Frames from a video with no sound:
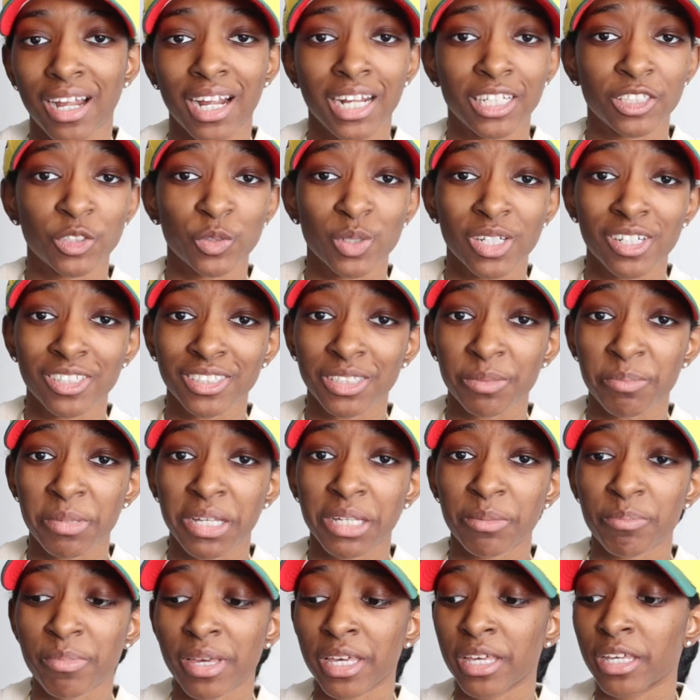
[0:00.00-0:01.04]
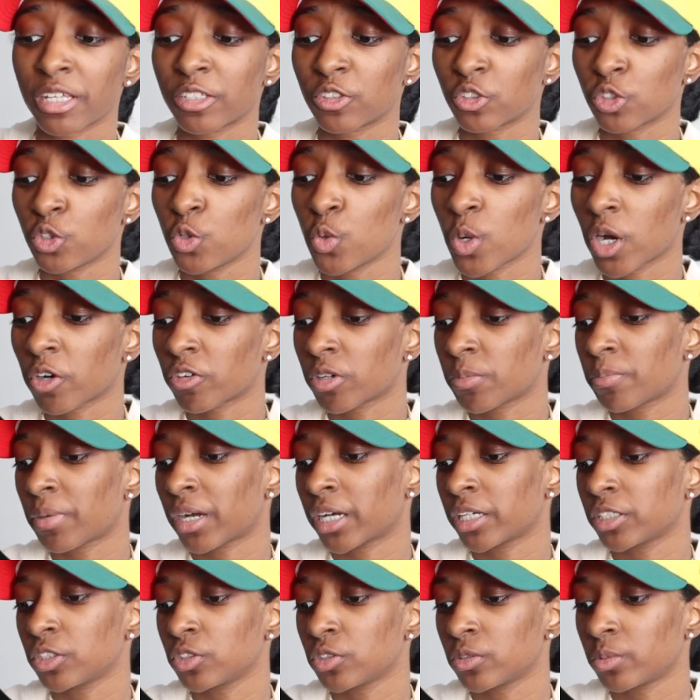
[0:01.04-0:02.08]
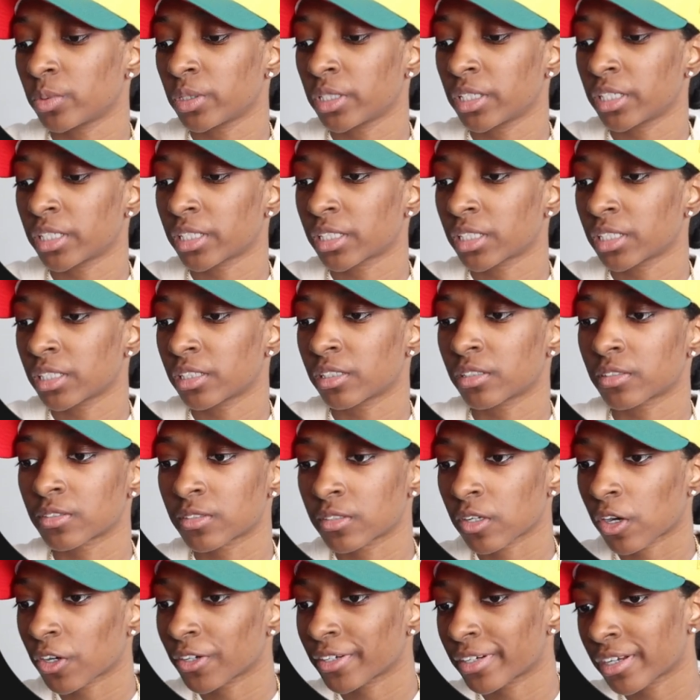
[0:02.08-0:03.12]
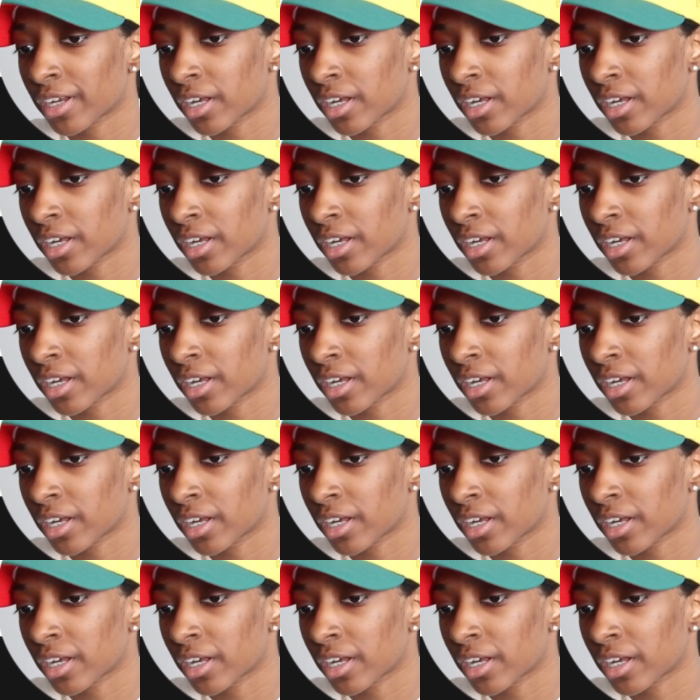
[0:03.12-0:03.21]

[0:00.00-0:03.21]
All right, so here's the main page, New Era by You. We're gonna click Start